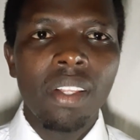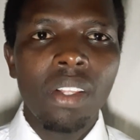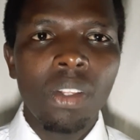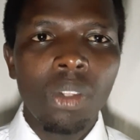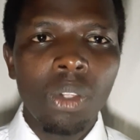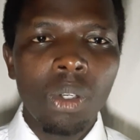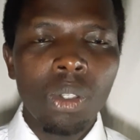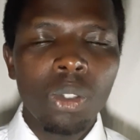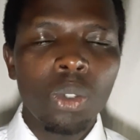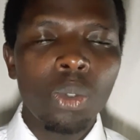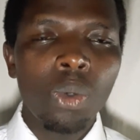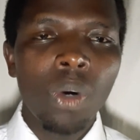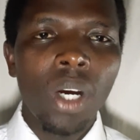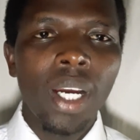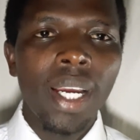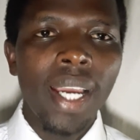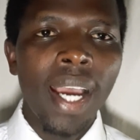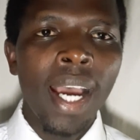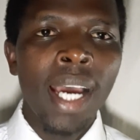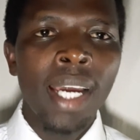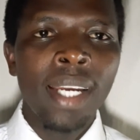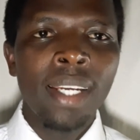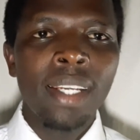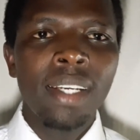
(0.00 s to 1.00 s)

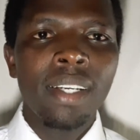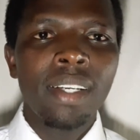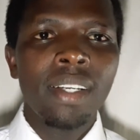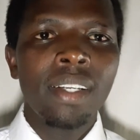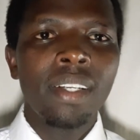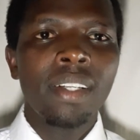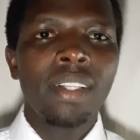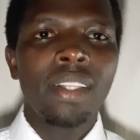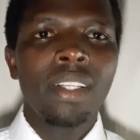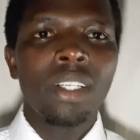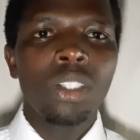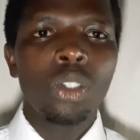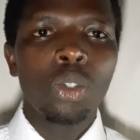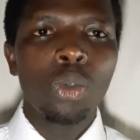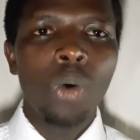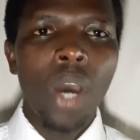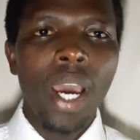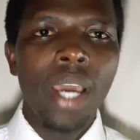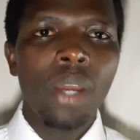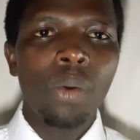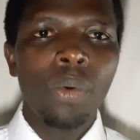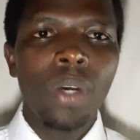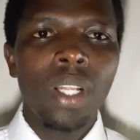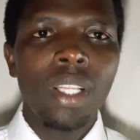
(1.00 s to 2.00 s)
the
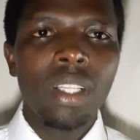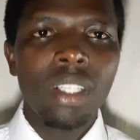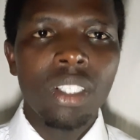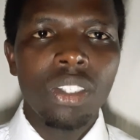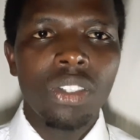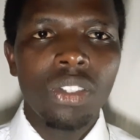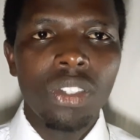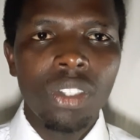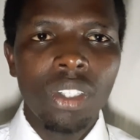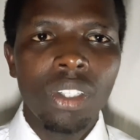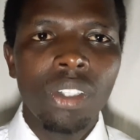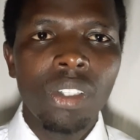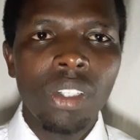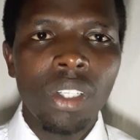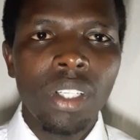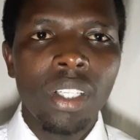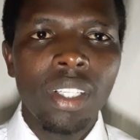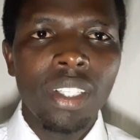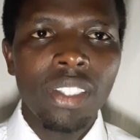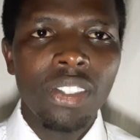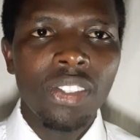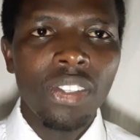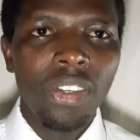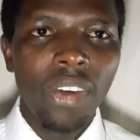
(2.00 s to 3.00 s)
swine, when they saw
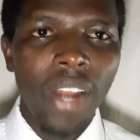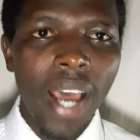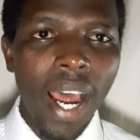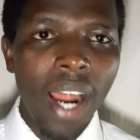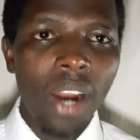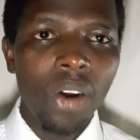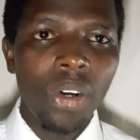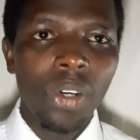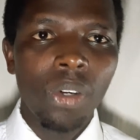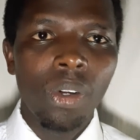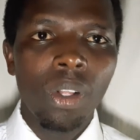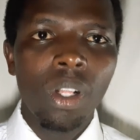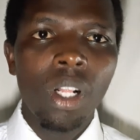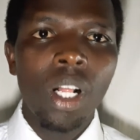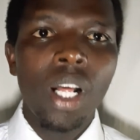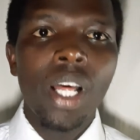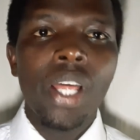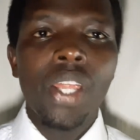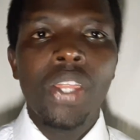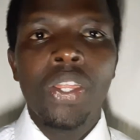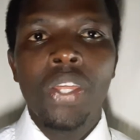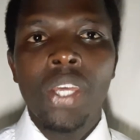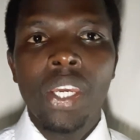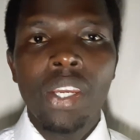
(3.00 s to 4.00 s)
the scenario,
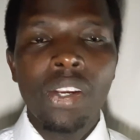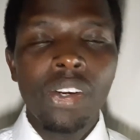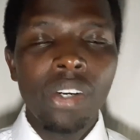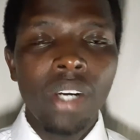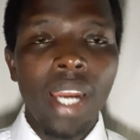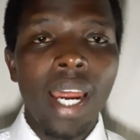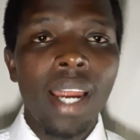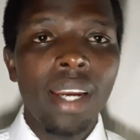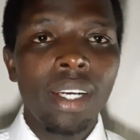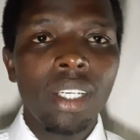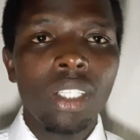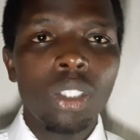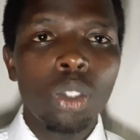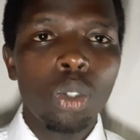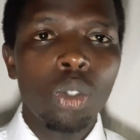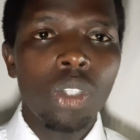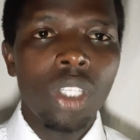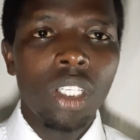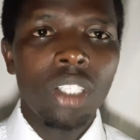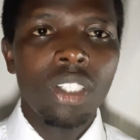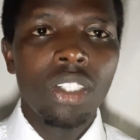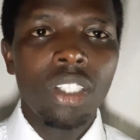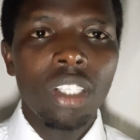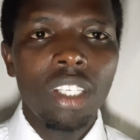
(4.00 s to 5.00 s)
they ran into
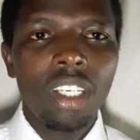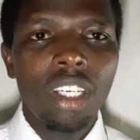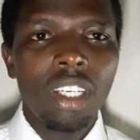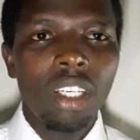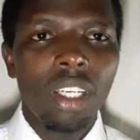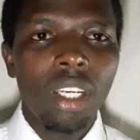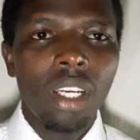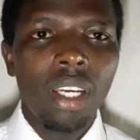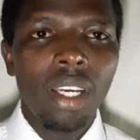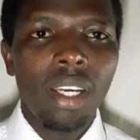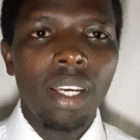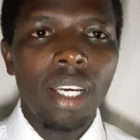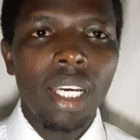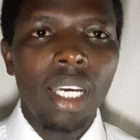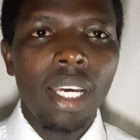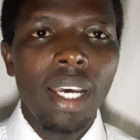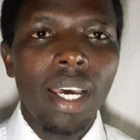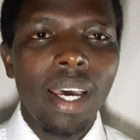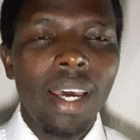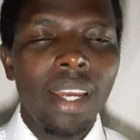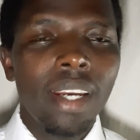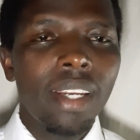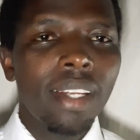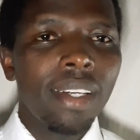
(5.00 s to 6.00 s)
the city,
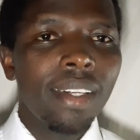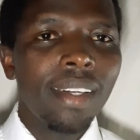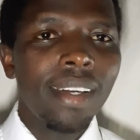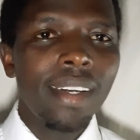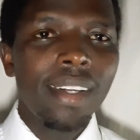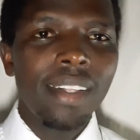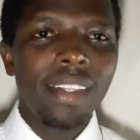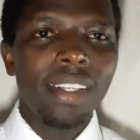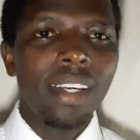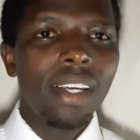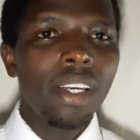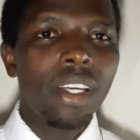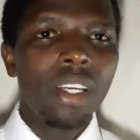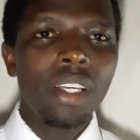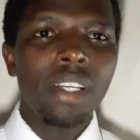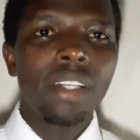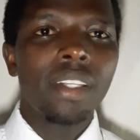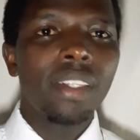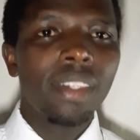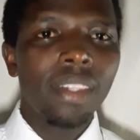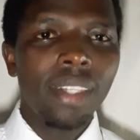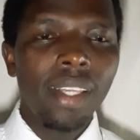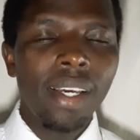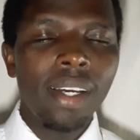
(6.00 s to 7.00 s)
and they
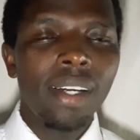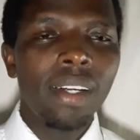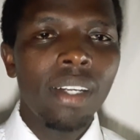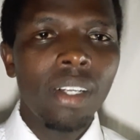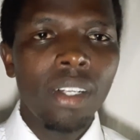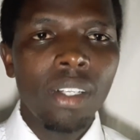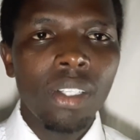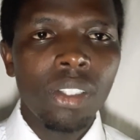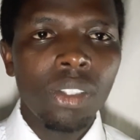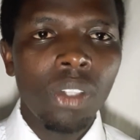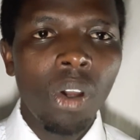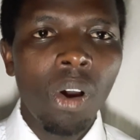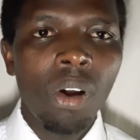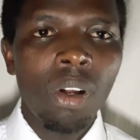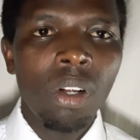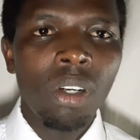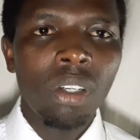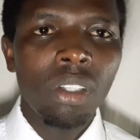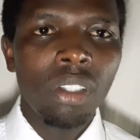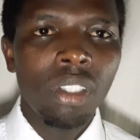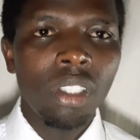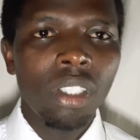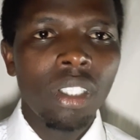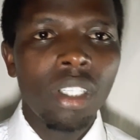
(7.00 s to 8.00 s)

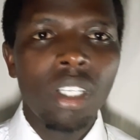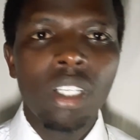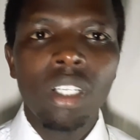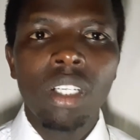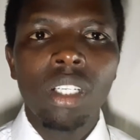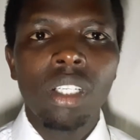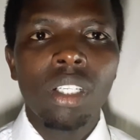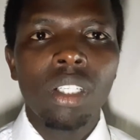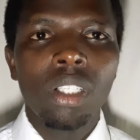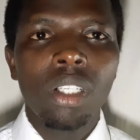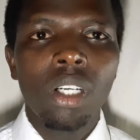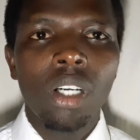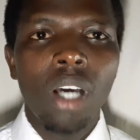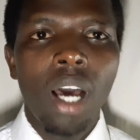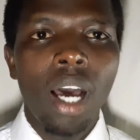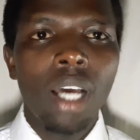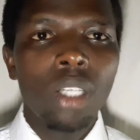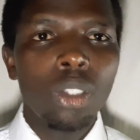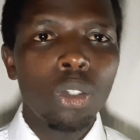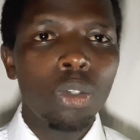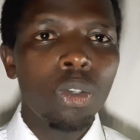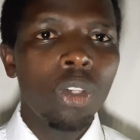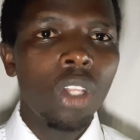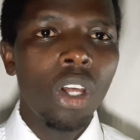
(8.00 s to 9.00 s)
told
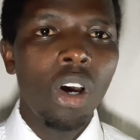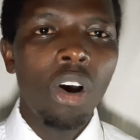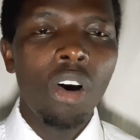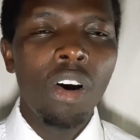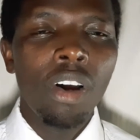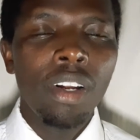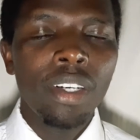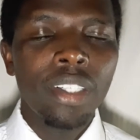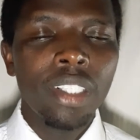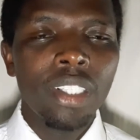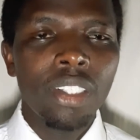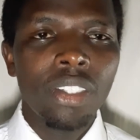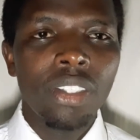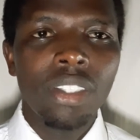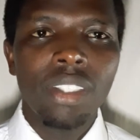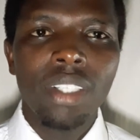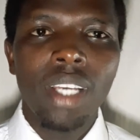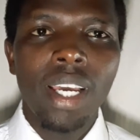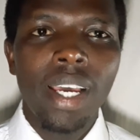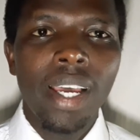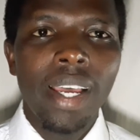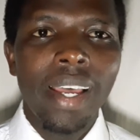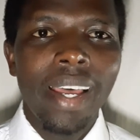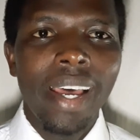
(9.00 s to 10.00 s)
unto the owners
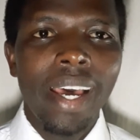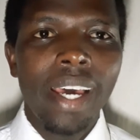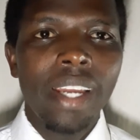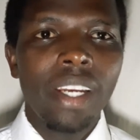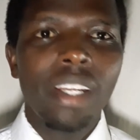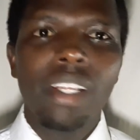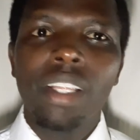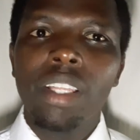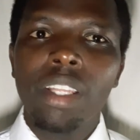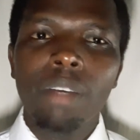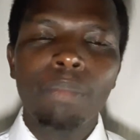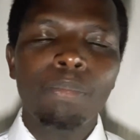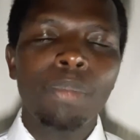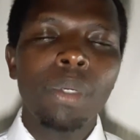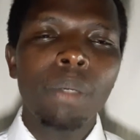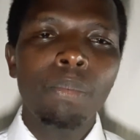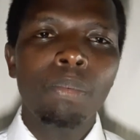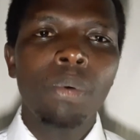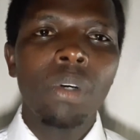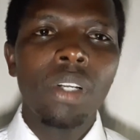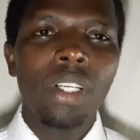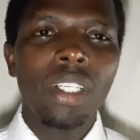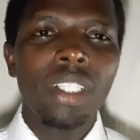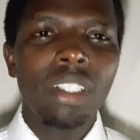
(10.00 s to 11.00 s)
and the
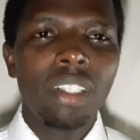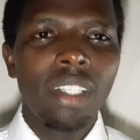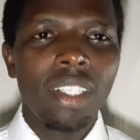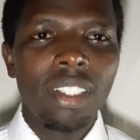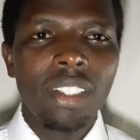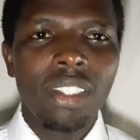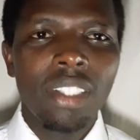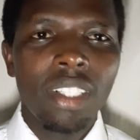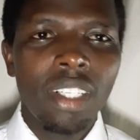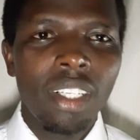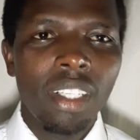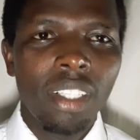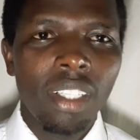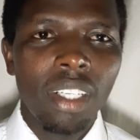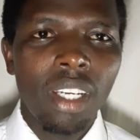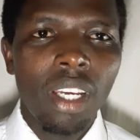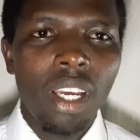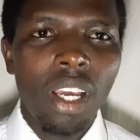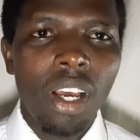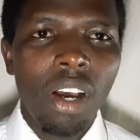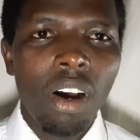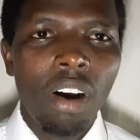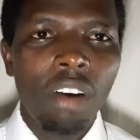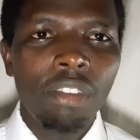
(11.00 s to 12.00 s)
people in the city
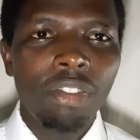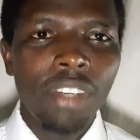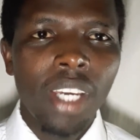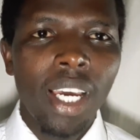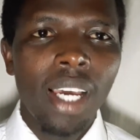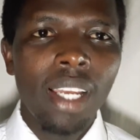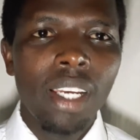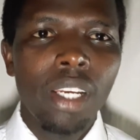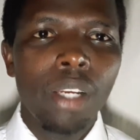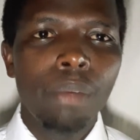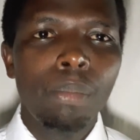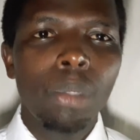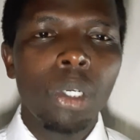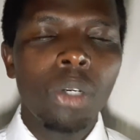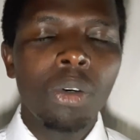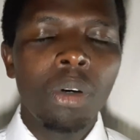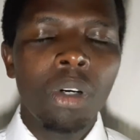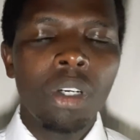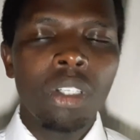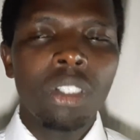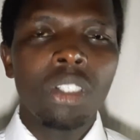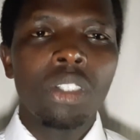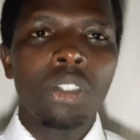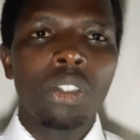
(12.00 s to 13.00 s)
of Galilee,
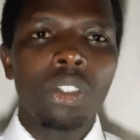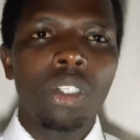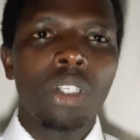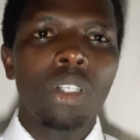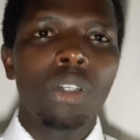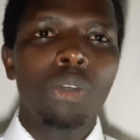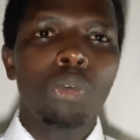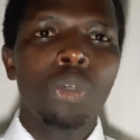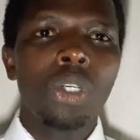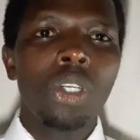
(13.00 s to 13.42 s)
because we